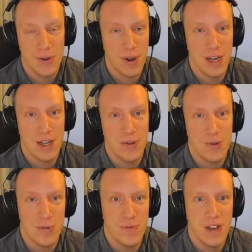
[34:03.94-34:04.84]
creating
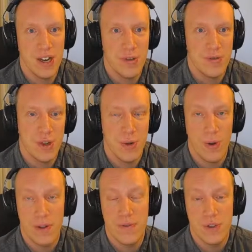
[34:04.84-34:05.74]
YouTube videos
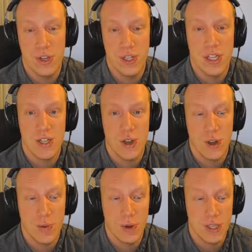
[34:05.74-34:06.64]
or if you just
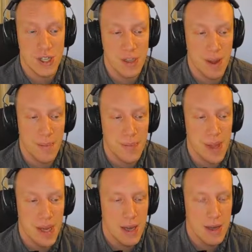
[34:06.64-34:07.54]
enjoy watching them.
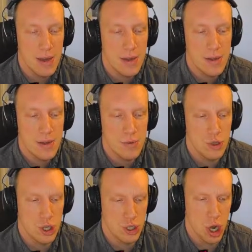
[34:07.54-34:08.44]

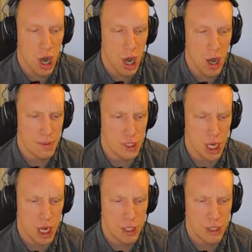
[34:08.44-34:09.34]
The
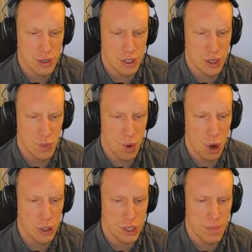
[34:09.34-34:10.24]
typewriters in the
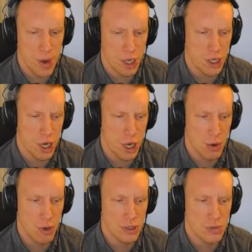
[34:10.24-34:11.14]
world depict the
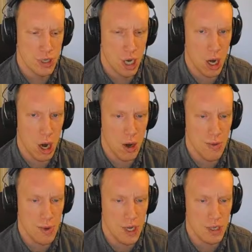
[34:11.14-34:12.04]
heroes of
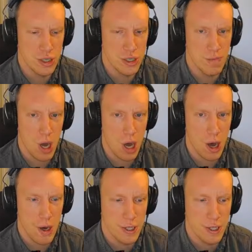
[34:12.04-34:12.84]
region's past.